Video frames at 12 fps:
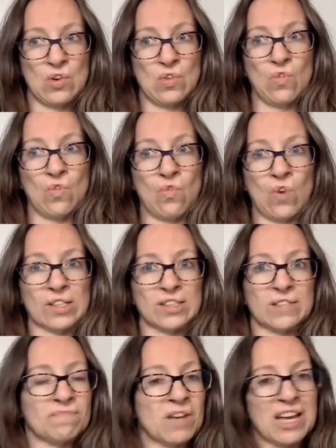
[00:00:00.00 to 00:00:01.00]

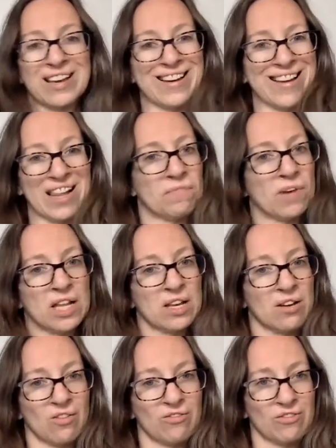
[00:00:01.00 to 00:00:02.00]
wasn't making any
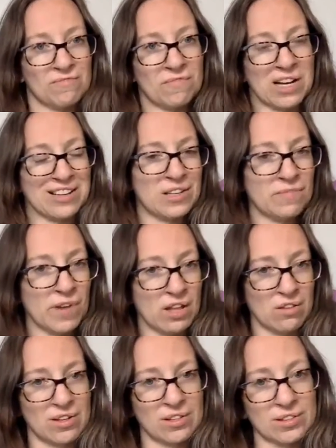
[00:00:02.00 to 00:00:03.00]
money off of my
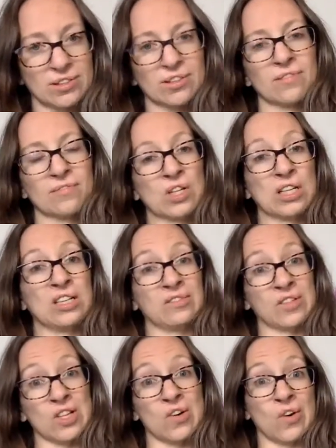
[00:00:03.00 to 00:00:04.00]
email list.
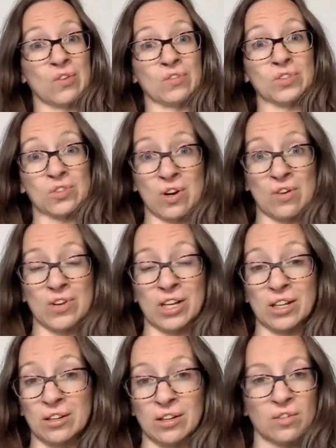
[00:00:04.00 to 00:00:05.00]
Even though I was
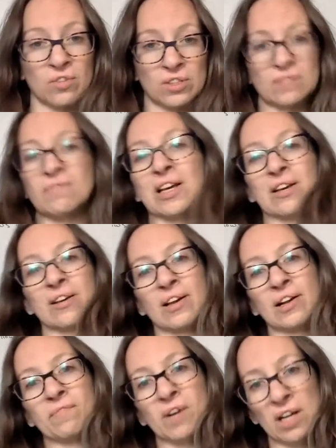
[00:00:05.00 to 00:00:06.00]
growing it, I wasn't making
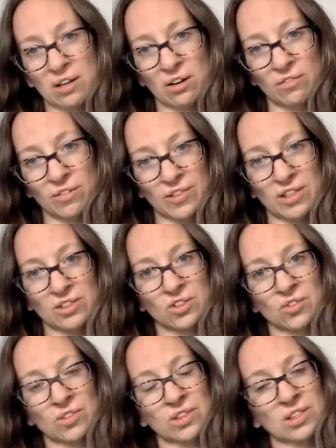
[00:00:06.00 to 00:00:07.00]
any money off of it.
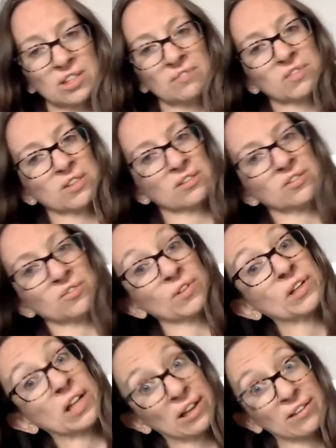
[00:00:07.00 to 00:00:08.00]
So it seemed a little
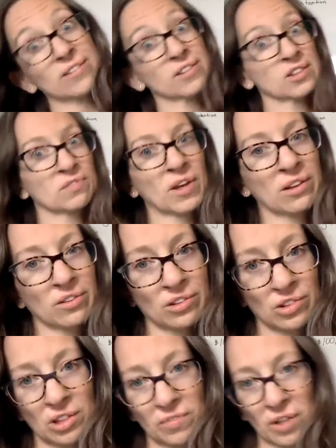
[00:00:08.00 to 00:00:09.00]
ridiculous to pay
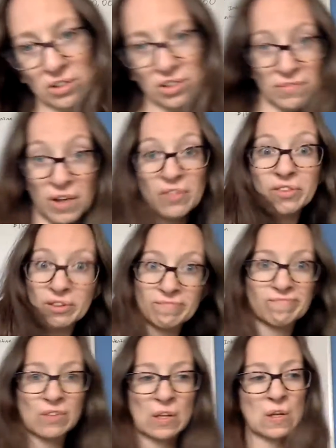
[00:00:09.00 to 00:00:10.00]
$30 a month
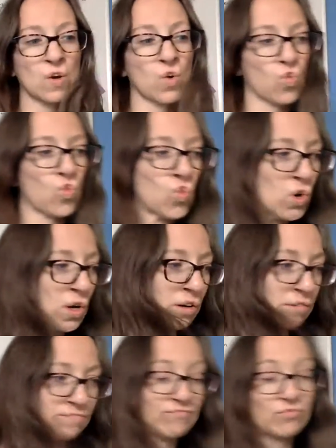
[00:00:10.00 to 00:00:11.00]

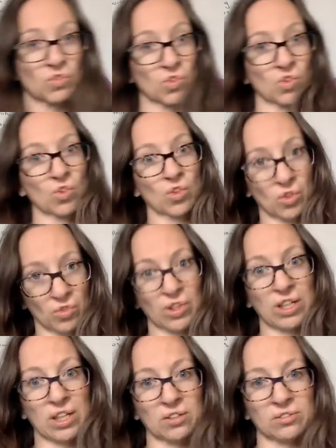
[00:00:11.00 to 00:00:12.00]
or
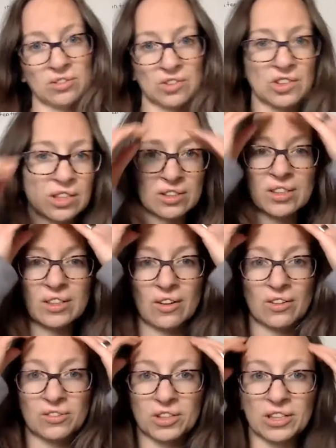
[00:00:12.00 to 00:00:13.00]

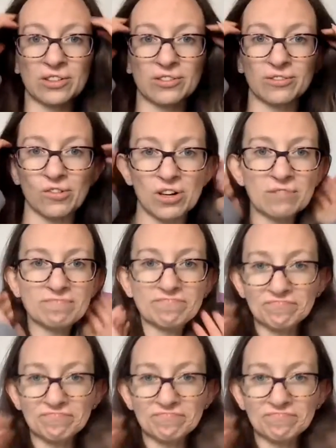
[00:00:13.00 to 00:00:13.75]
$360 a year for it.